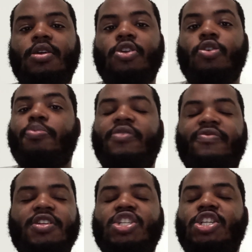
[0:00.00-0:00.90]
Your
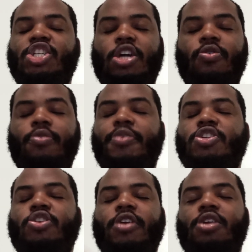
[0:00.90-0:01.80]
privilege is showing.
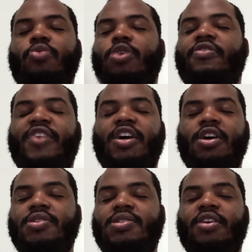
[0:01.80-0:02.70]
Picture any one of
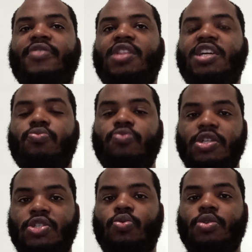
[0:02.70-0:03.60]
us of less
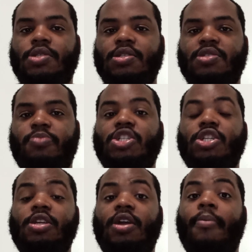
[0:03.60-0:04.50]
resources,
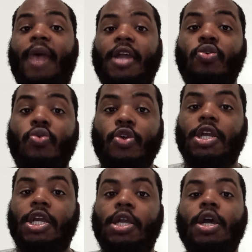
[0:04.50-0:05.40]
especially a
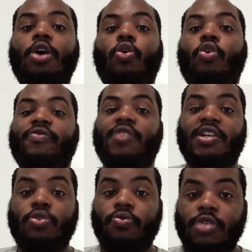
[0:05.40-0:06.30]
minority or of
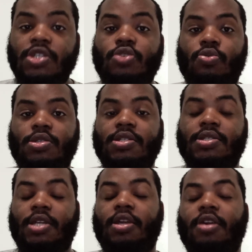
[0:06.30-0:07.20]
lesser
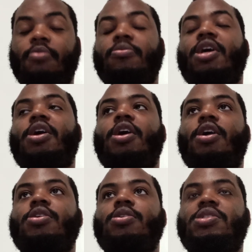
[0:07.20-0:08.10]
resources than him,
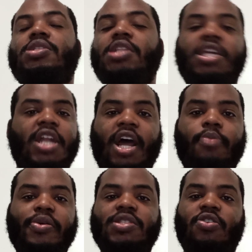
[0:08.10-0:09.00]
sneaking out
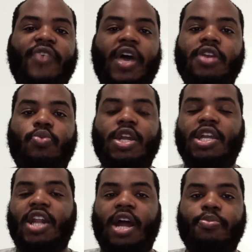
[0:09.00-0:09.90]
of prison or finding a way to
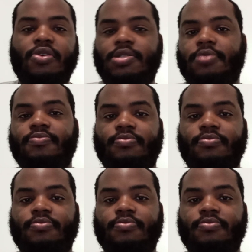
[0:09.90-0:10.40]
get out of prison.